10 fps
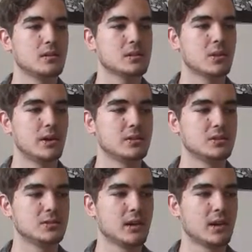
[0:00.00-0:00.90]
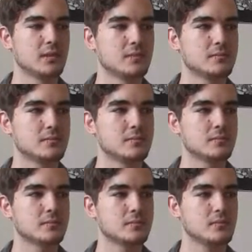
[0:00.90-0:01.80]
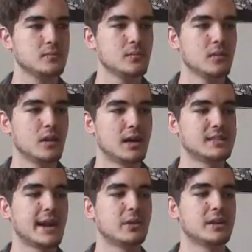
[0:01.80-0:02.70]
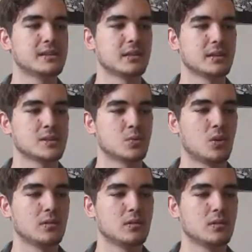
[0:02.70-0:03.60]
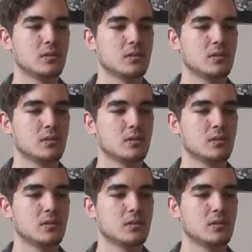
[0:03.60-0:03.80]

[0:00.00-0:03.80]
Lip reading: Let's go ahead and do that. I doubt he's in this one.